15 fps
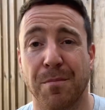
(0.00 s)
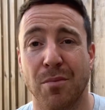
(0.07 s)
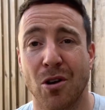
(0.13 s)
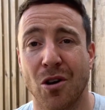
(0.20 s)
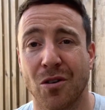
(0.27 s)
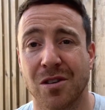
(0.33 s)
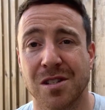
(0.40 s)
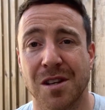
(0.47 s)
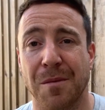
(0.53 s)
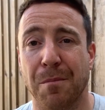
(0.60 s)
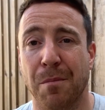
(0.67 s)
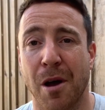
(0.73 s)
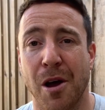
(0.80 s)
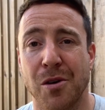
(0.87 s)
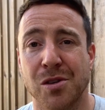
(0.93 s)
blogs and
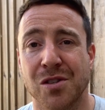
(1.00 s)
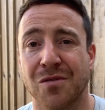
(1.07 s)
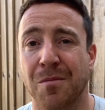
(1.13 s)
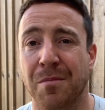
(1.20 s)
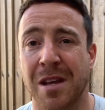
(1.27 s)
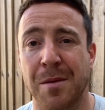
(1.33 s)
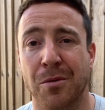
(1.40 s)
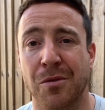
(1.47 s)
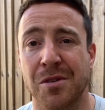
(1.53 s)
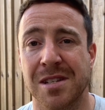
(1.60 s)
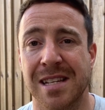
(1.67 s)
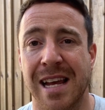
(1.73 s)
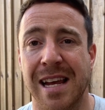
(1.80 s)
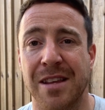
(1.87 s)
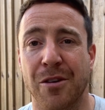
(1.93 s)
posts from people who
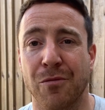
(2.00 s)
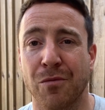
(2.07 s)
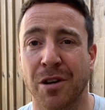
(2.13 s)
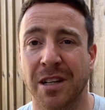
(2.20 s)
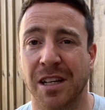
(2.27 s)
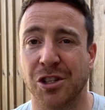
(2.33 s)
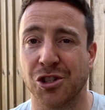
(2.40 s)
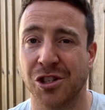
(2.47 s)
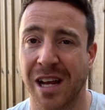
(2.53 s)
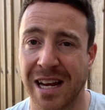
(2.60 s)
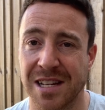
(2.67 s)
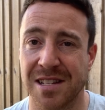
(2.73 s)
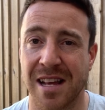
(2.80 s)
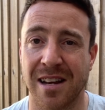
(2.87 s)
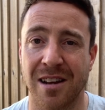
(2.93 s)
say that running has
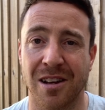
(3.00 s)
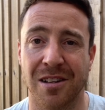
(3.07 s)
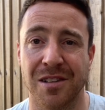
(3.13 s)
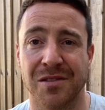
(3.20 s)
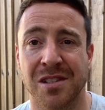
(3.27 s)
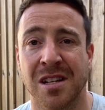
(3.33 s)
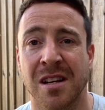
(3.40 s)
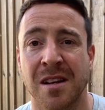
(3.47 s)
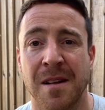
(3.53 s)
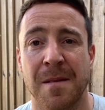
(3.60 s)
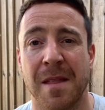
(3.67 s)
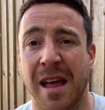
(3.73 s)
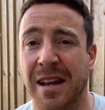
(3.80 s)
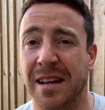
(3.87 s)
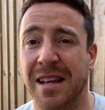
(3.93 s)
changed their lives
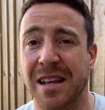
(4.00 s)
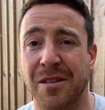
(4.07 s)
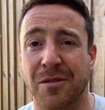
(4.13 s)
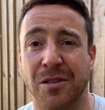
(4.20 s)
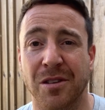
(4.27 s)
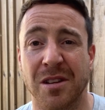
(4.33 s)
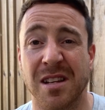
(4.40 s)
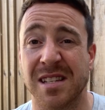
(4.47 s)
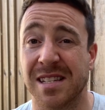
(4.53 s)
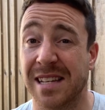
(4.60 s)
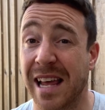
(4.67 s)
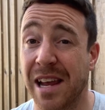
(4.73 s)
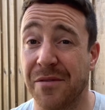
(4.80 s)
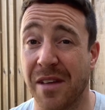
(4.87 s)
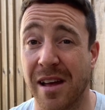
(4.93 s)
and even
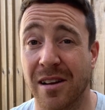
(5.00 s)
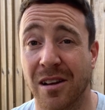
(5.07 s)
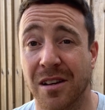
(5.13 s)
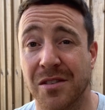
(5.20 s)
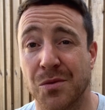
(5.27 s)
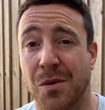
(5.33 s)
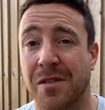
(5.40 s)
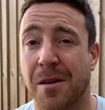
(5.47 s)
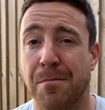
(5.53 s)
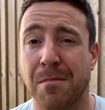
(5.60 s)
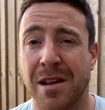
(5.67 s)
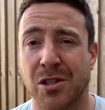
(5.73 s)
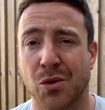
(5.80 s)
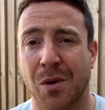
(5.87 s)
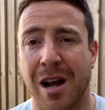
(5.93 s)
saved their lives with their
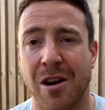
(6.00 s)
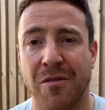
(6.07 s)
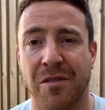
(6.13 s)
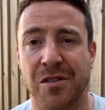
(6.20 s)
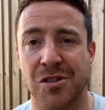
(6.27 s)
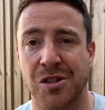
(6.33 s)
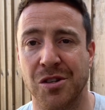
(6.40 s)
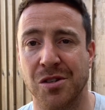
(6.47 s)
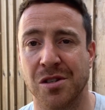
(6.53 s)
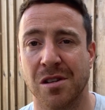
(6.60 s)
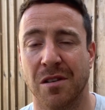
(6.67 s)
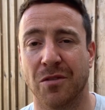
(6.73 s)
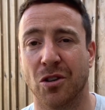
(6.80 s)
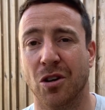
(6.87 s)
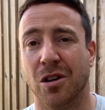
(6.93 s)
mental health issues
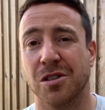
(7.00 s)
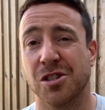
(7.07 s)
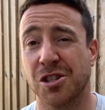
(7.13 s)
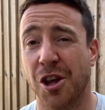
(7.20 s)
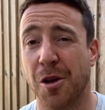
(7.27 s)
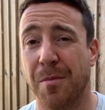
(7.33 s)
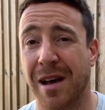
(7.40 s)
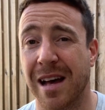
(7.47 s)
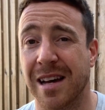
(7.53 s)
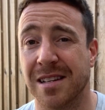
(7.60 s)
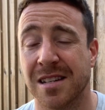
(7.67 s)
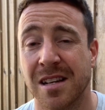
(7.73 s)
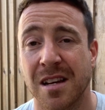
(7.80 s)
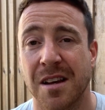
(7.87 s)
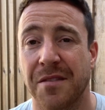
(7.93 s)
have got so bad
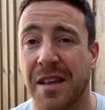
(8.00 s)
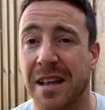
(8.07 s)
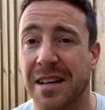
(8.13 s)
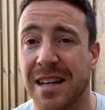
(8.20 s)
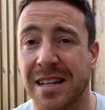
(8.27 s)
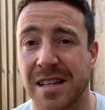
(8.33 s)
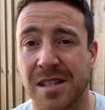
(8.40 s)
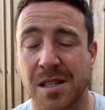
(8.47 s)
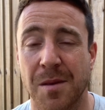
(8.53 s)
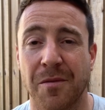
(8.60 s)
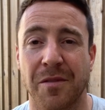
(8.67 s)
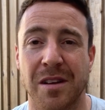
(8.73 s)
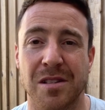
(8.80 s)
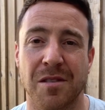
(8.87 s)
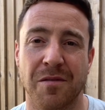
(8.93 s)
that they needed
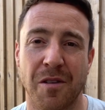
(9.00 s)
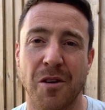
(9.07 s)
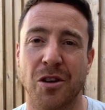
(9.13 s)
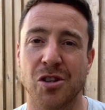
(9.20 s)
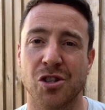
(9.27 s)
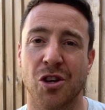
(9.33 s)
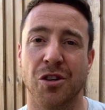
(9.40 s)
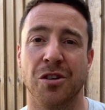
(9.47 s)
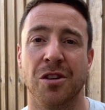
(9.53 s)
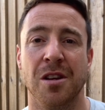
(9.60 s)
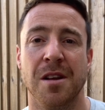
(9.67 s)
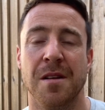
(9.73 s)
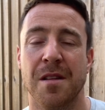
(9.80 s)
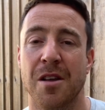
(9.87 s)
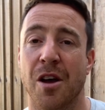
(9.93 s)
something to focus on,
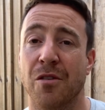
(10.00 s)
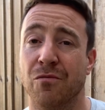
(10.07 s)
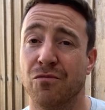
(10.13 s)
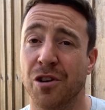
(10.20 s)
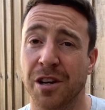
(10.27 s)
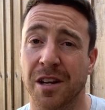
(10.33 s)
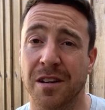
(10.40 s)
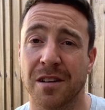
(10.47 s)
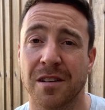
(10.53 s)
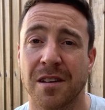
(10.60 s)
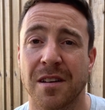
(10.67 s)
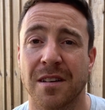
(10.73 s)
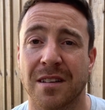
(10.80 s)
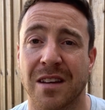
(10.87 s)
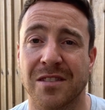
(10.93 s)
and running
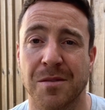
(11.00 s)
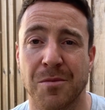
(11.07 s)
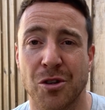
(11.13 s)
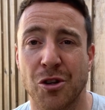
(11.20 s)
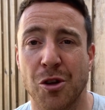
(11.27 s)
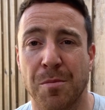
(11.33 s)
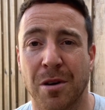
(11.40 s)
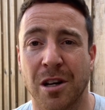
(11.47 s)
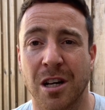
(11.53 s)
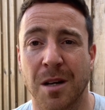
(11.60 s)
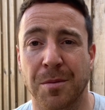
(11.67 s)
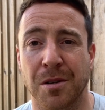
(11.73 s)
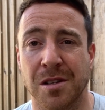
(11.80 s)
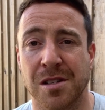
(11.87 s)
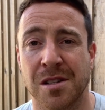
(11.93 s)
gives them a new
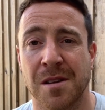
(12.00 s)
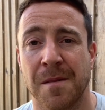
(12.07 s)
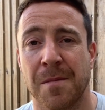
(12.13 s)
purpose,